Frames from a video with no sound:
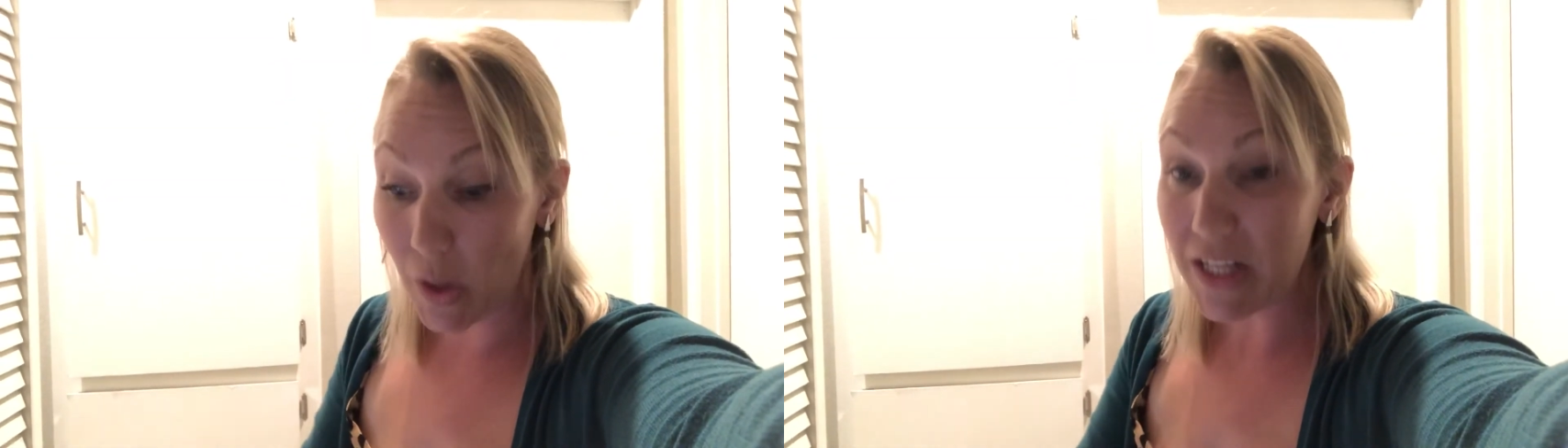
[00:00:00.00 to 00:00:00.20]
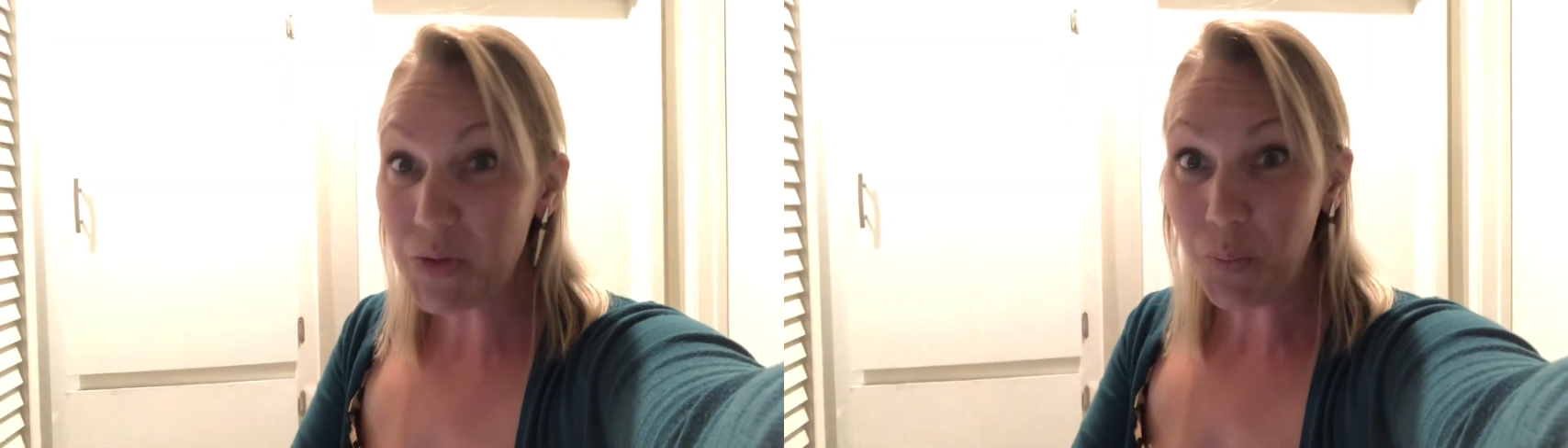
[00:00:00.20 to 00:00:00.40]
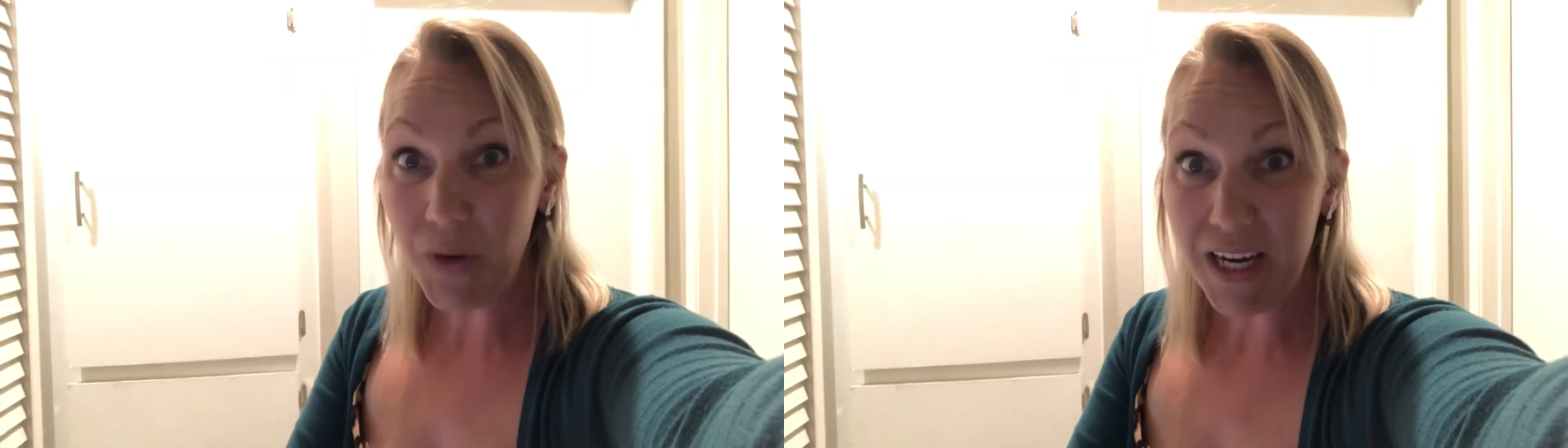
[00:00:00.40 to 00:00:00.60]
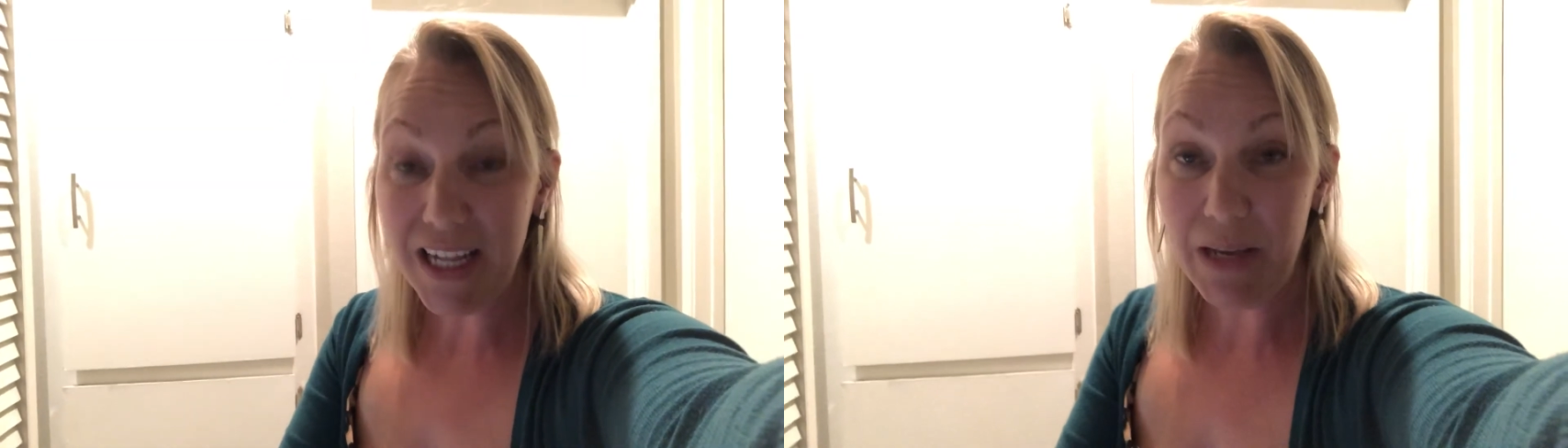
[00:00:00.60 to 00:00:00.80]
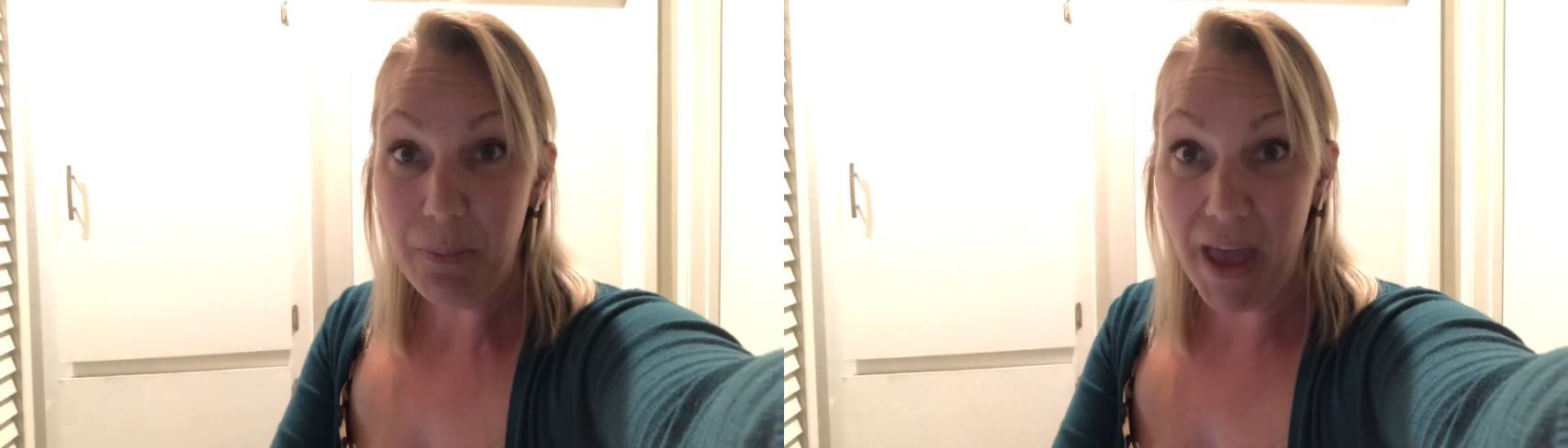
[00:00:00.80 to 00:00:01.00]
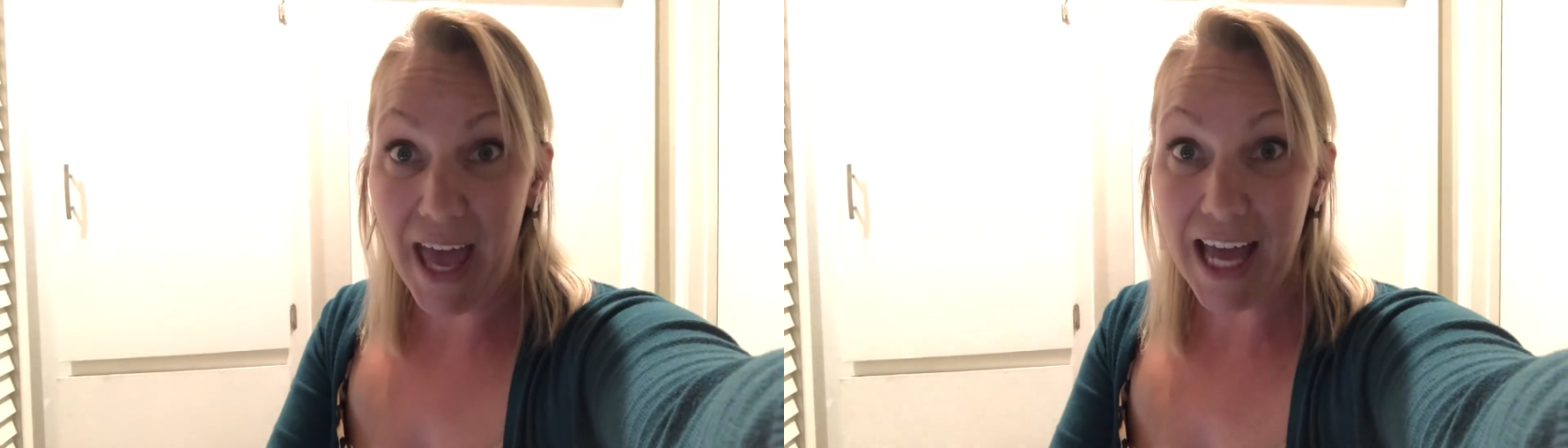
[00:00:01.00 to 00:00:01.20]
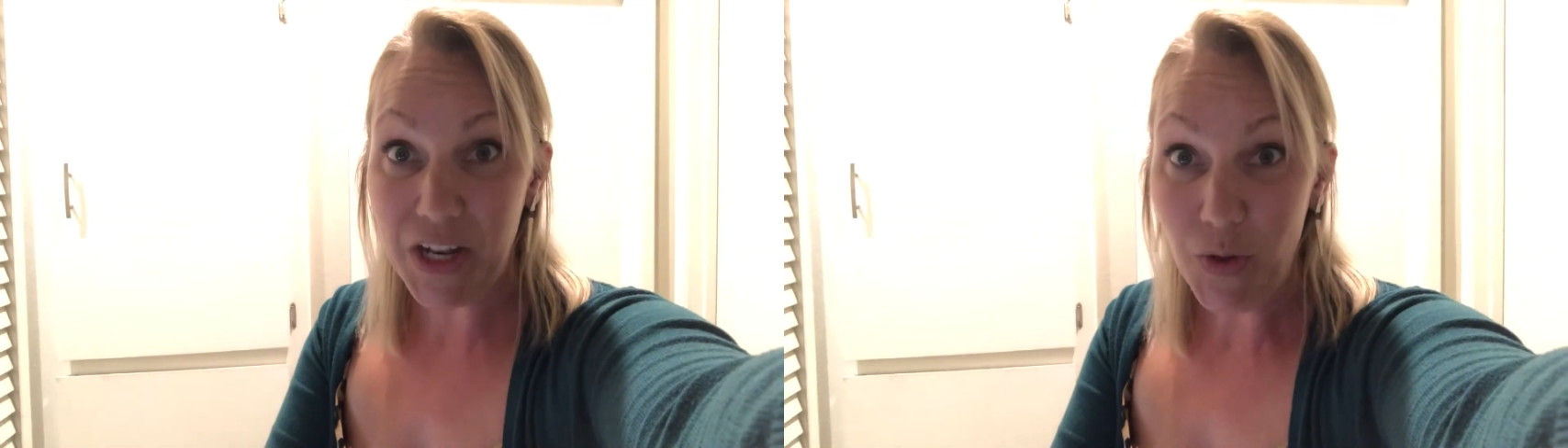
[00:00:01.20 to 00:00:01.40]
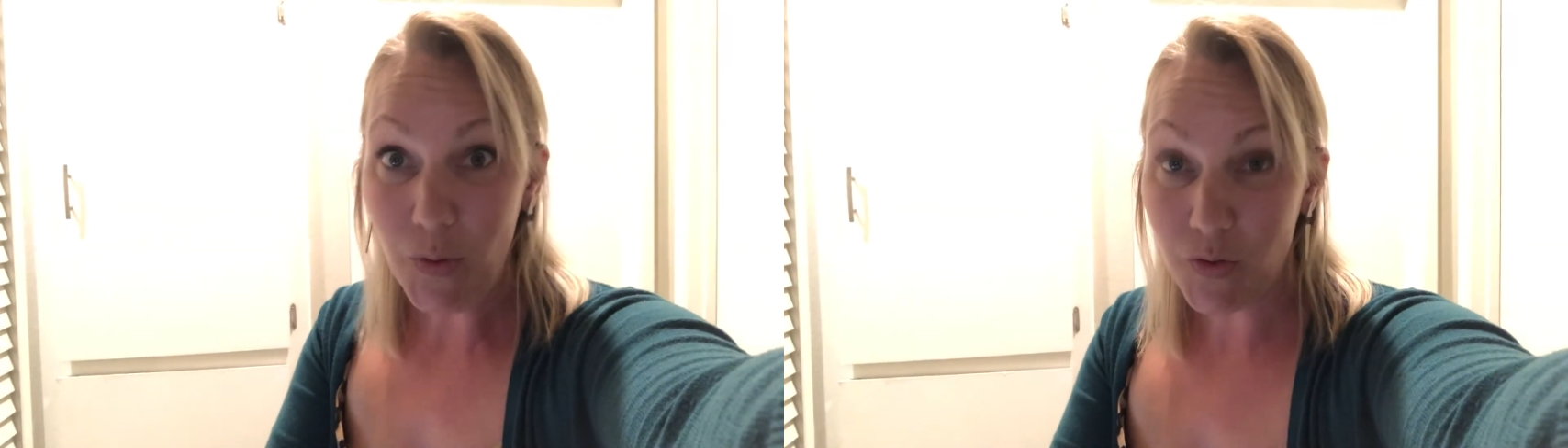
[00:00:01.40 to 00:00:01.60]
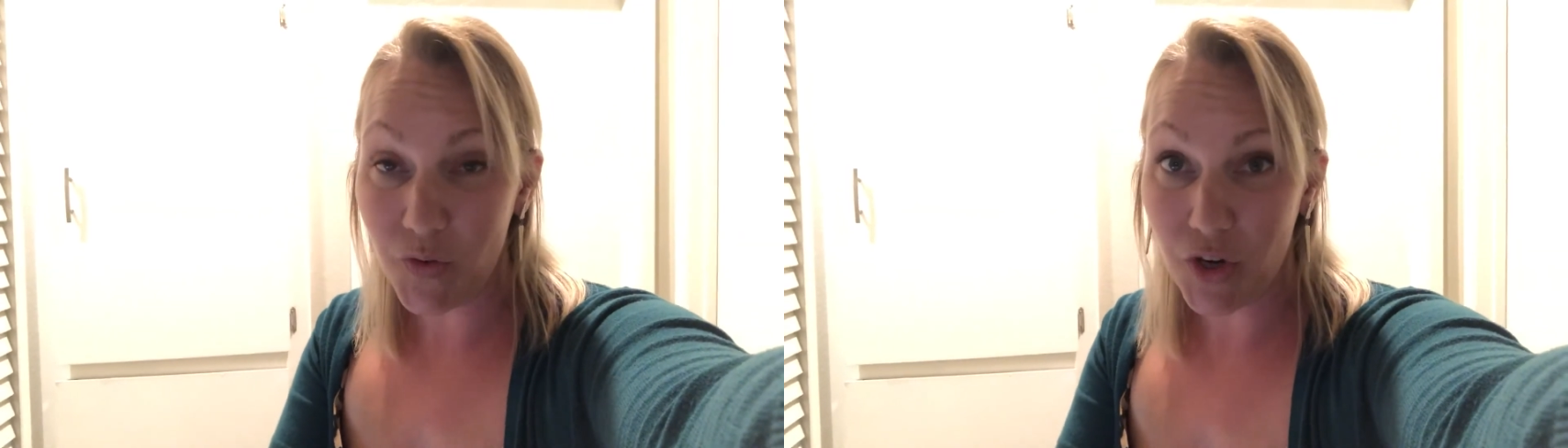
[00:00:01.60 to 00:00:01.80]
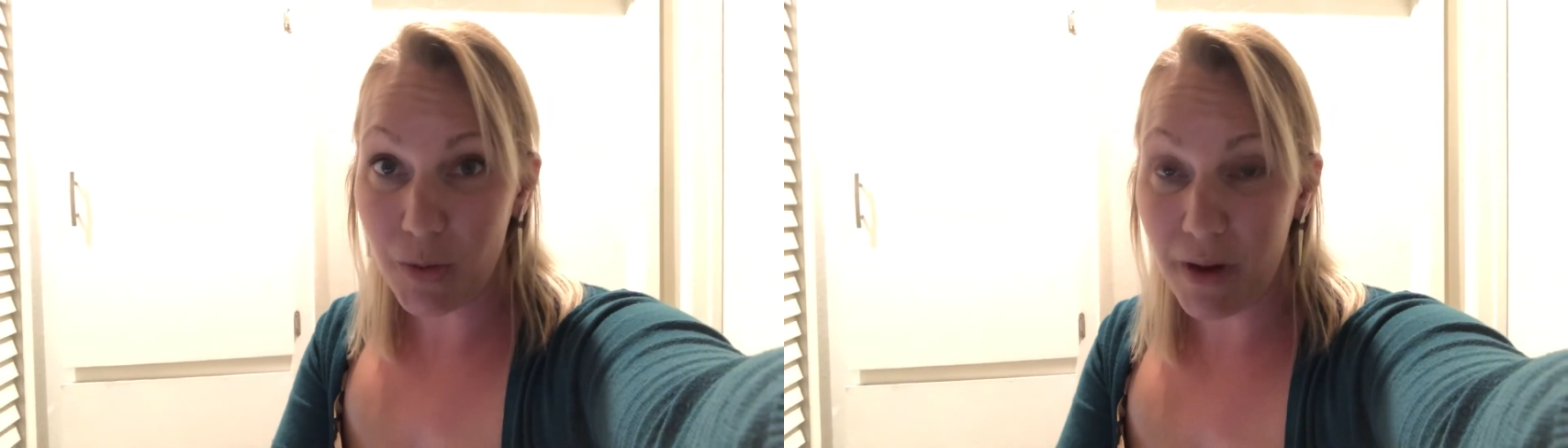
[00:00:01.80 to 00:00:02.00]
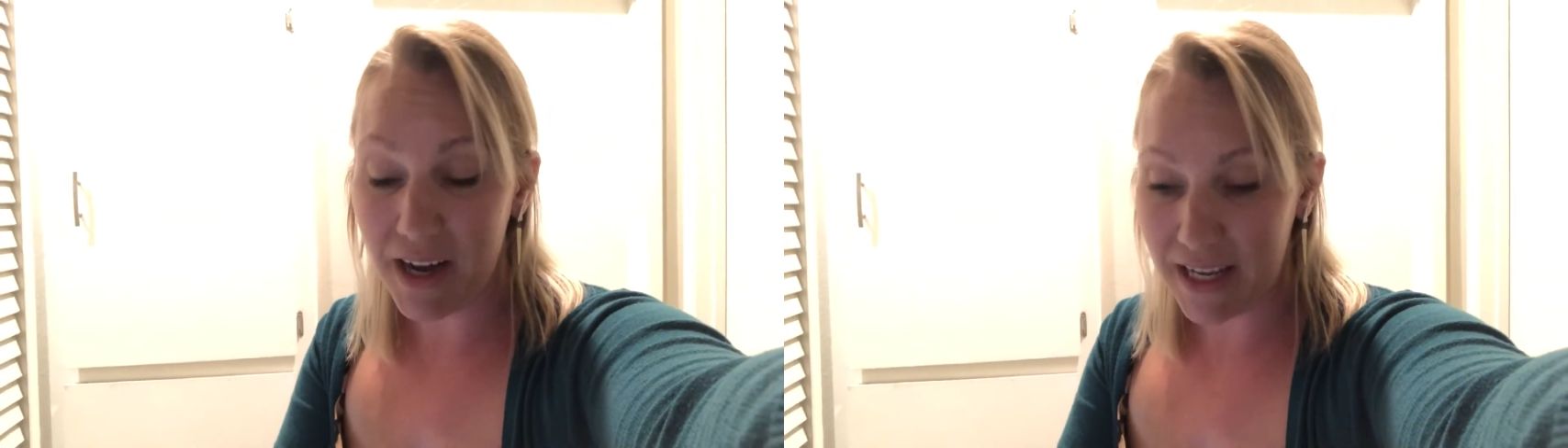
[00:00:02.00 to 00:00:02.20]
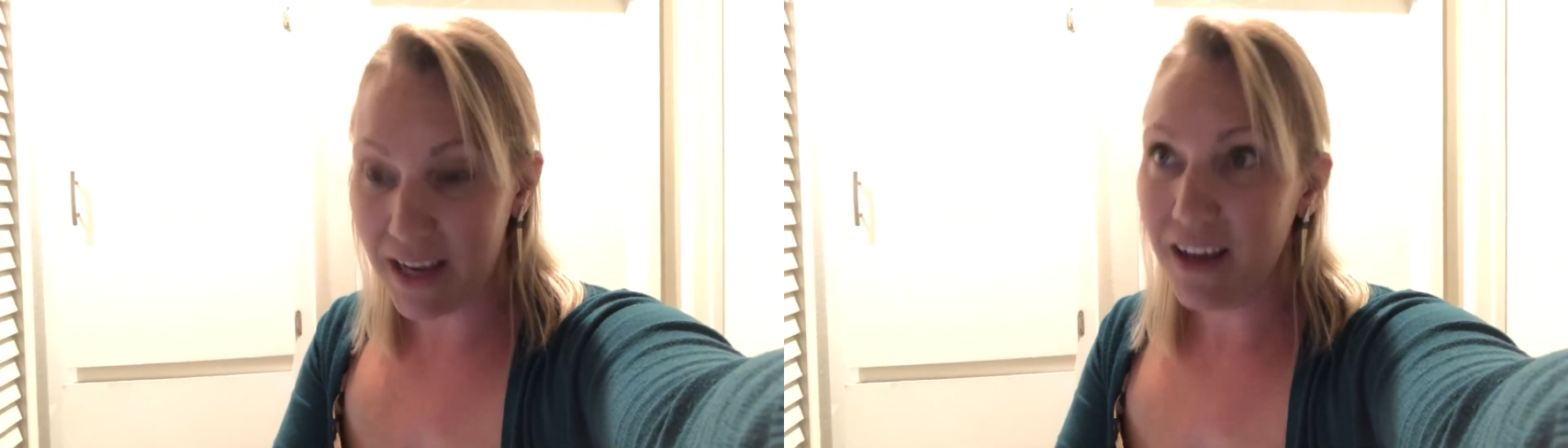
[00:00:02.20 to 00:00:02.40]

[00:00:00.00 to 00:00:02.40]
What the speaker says: It's really bad news for your body.